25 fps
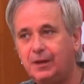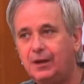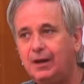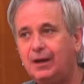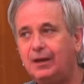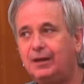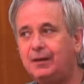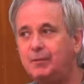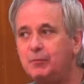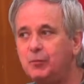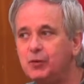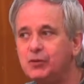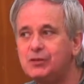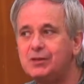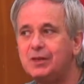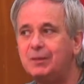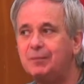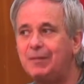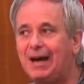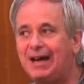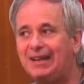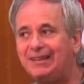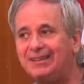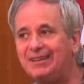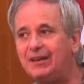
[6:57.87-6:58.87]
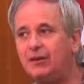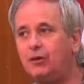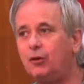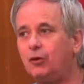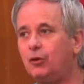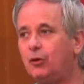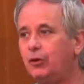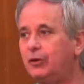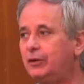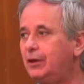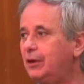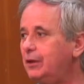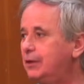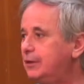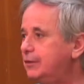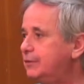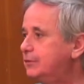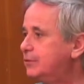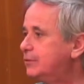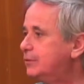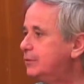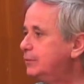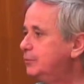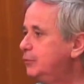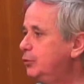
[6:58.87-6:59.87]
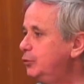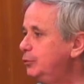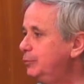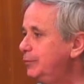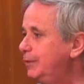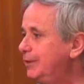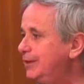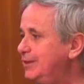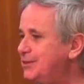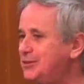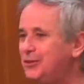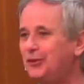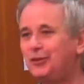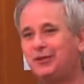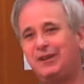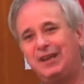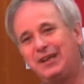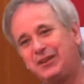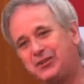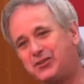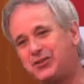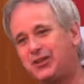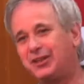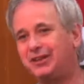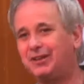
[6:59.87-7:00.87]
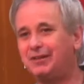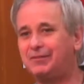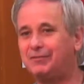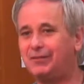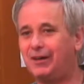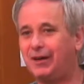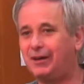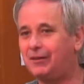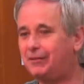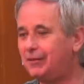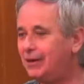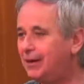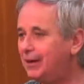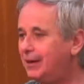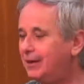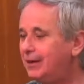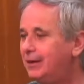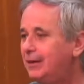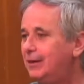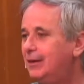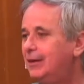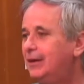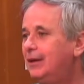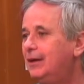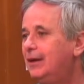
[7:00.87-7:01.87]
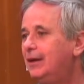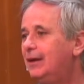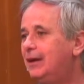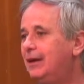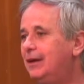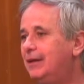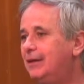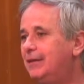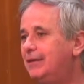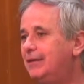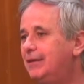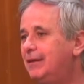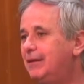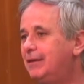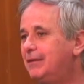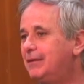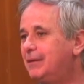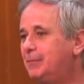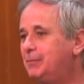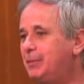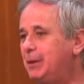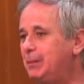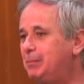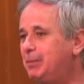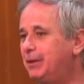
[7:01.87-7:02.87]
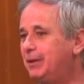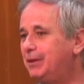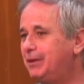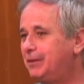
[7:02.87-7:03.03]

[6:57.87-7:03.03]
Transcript: And a Muslim anti-colonialist movement is not like Che Guevara and the people